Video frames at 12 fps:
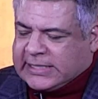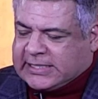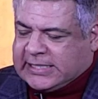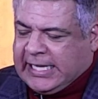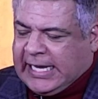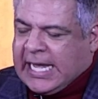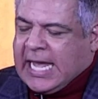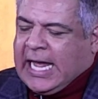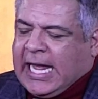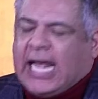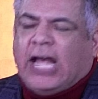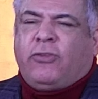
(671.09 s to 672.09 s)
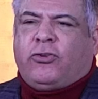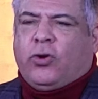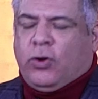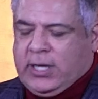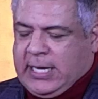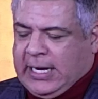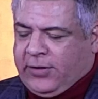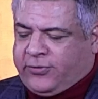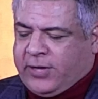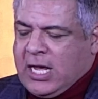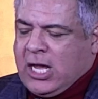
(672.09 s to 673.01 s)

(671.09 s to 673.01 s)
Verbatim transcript: see his goodness.